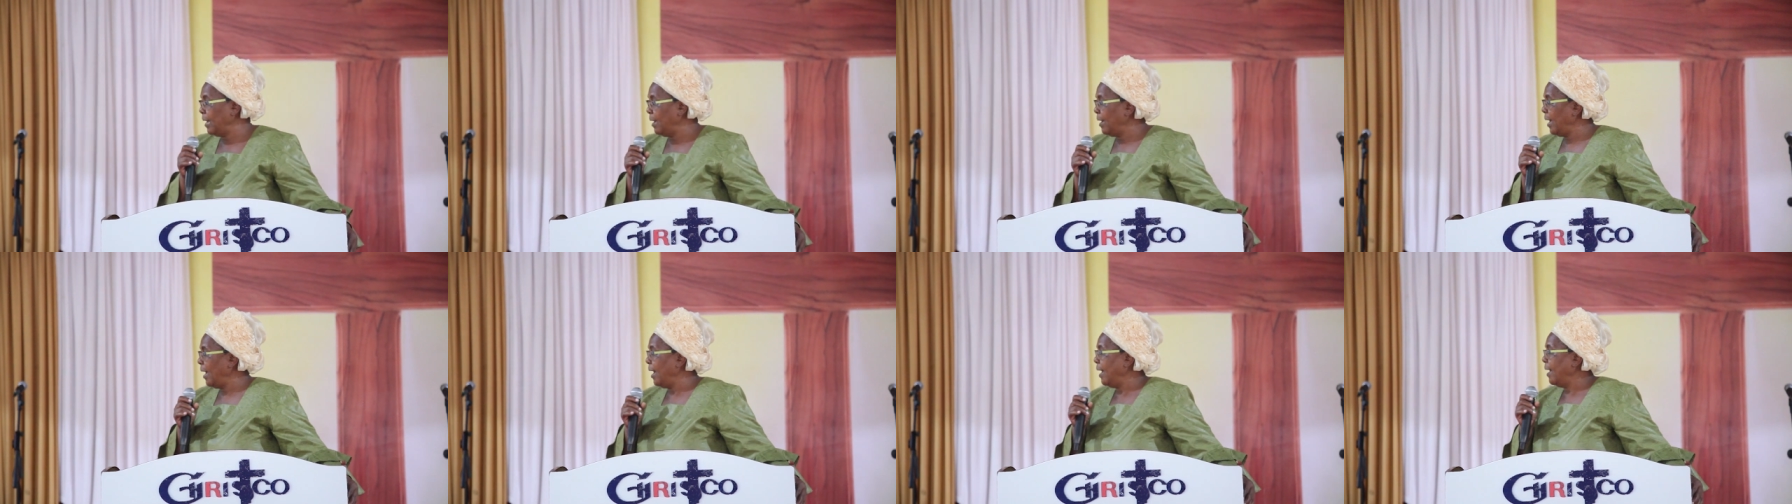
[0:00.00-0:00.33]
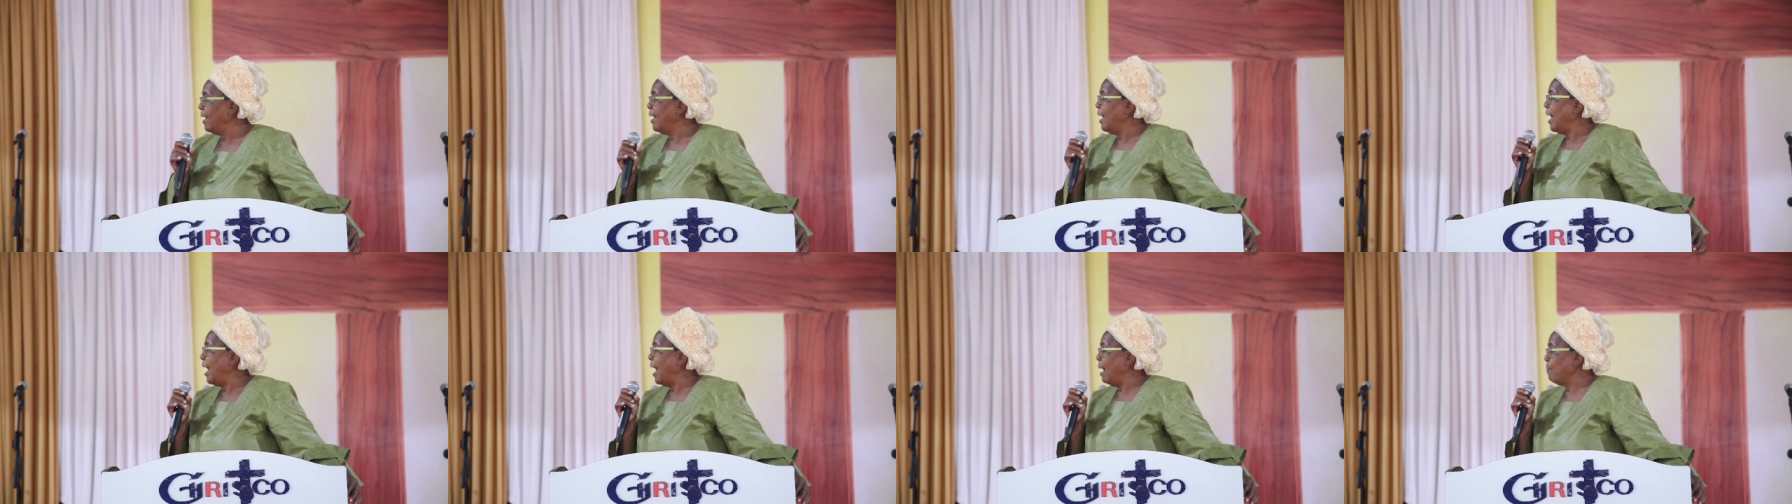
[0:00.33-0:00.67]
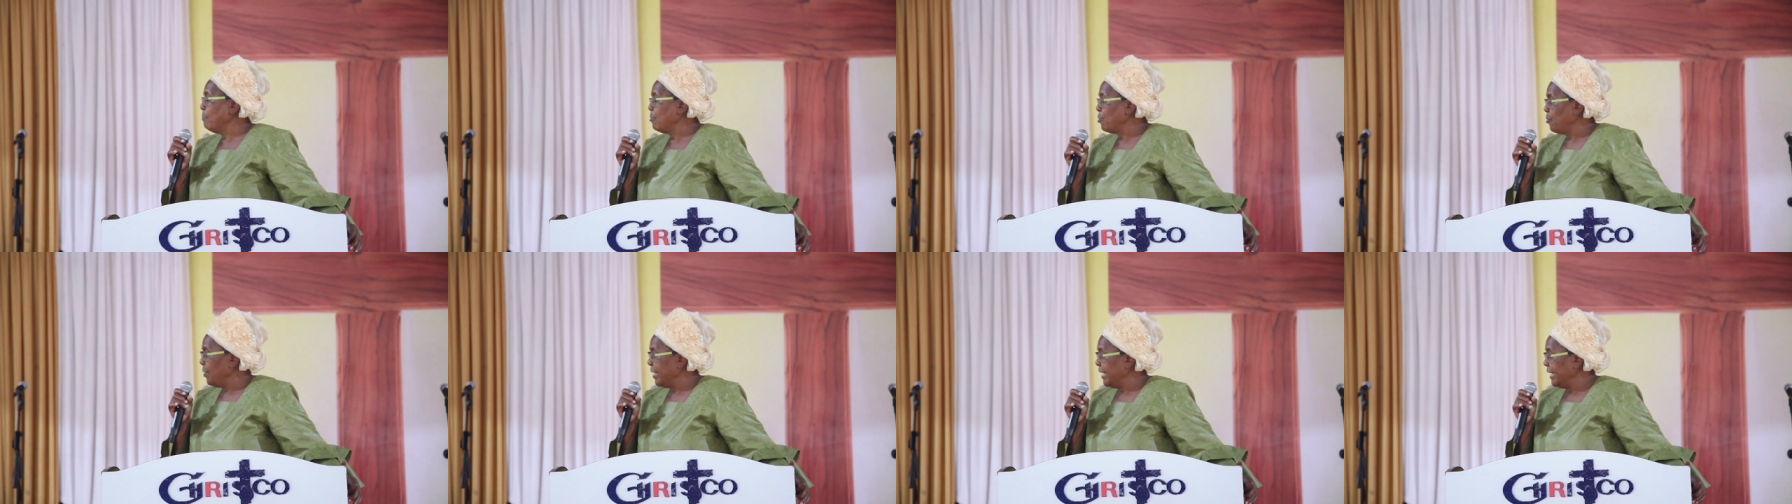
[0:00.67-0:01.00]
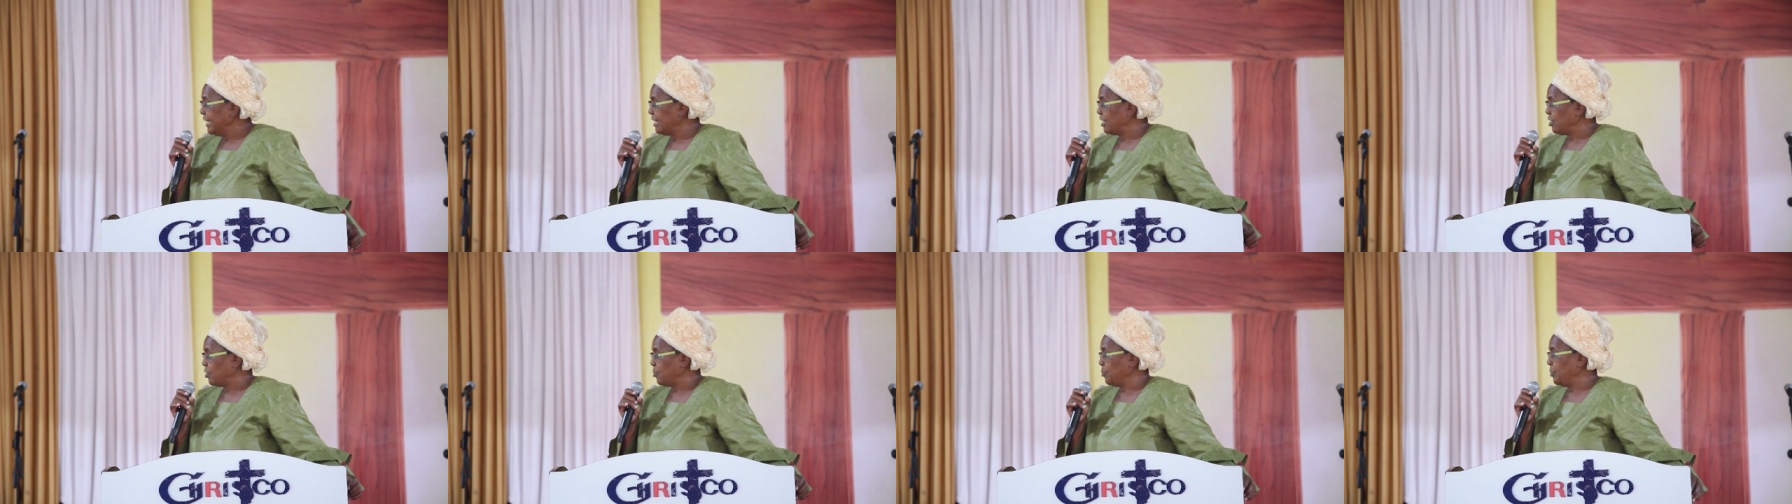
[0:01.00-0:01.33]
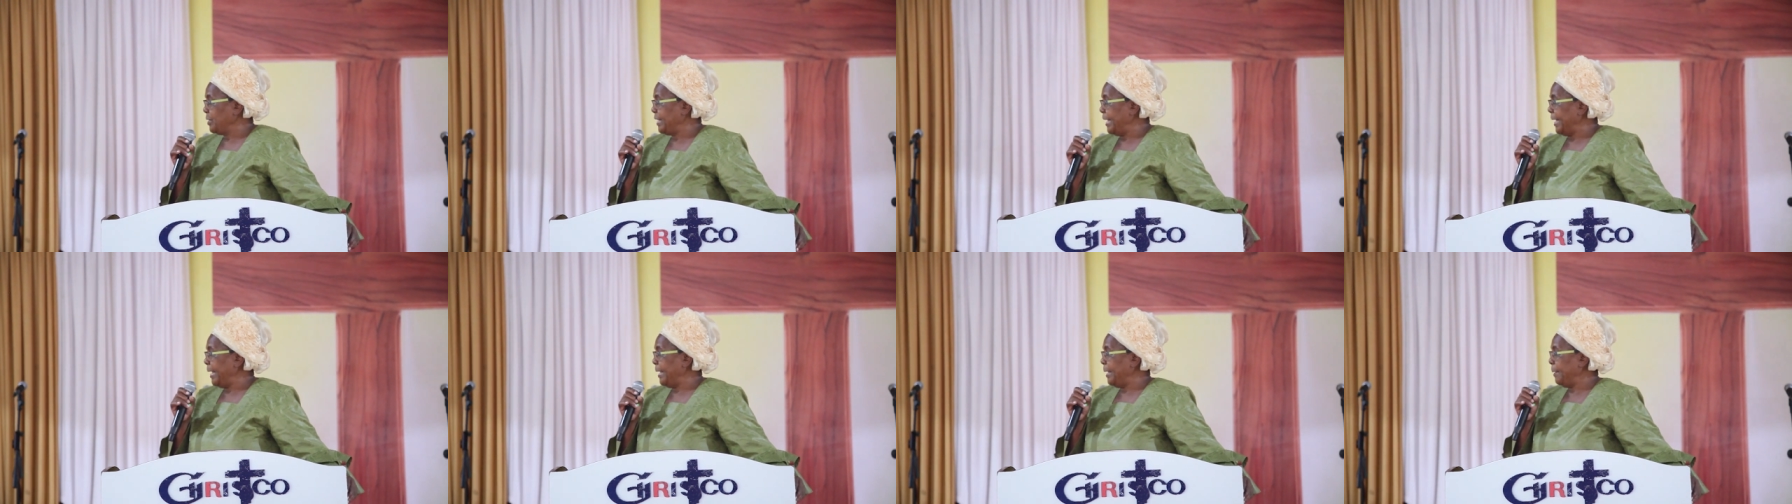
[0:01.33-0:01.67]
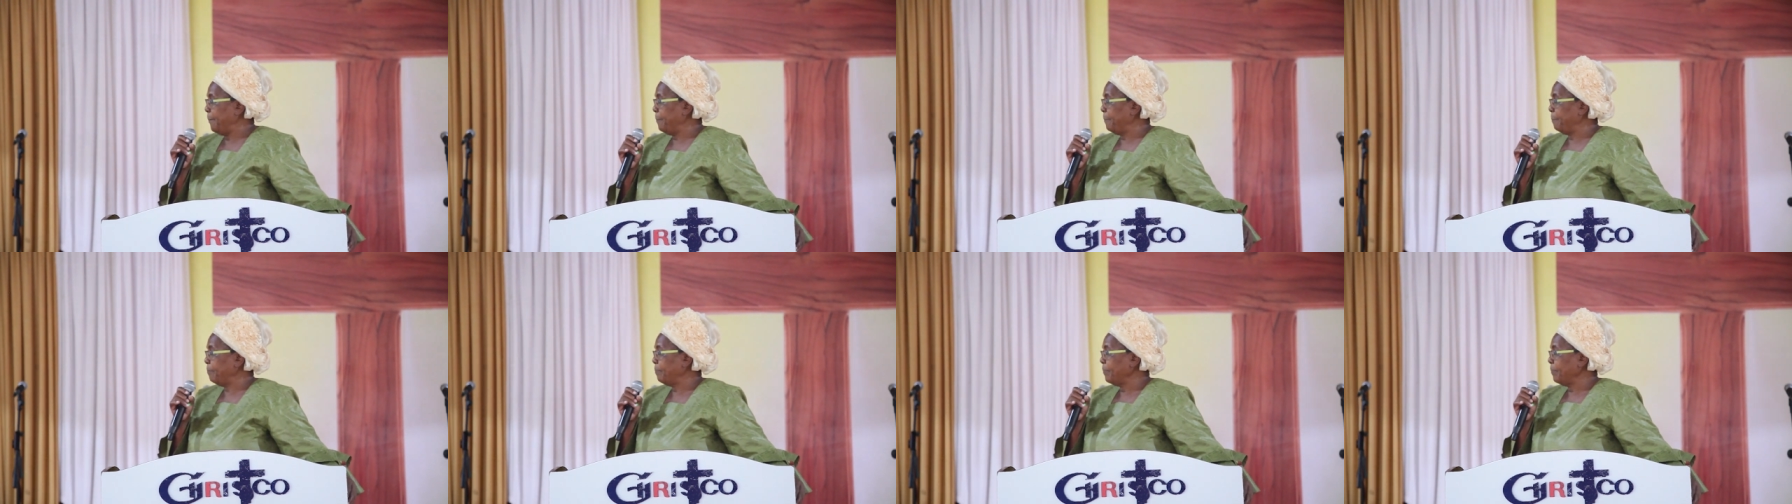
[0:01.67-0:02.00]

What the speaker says: I'm doing it today.